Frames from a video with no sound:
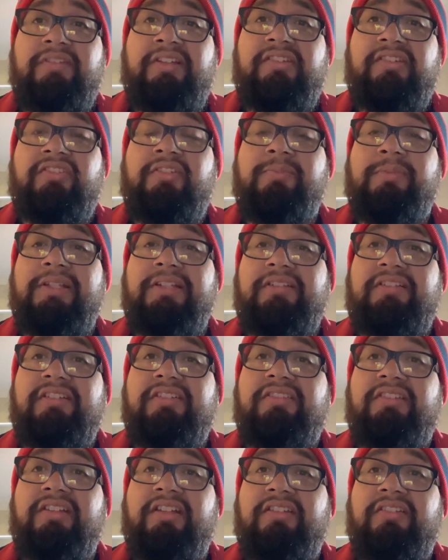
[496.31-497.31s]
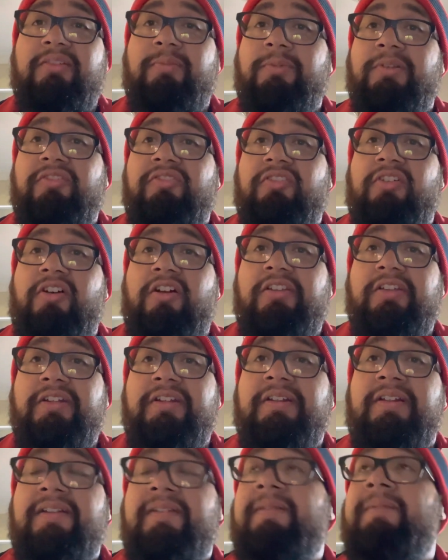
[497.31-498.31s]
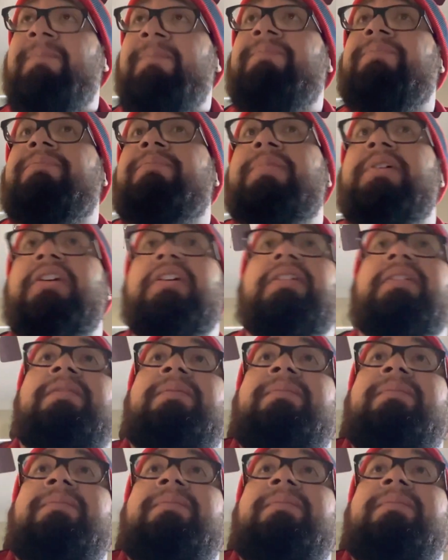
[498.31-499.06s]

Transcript: like something decent, something solid. But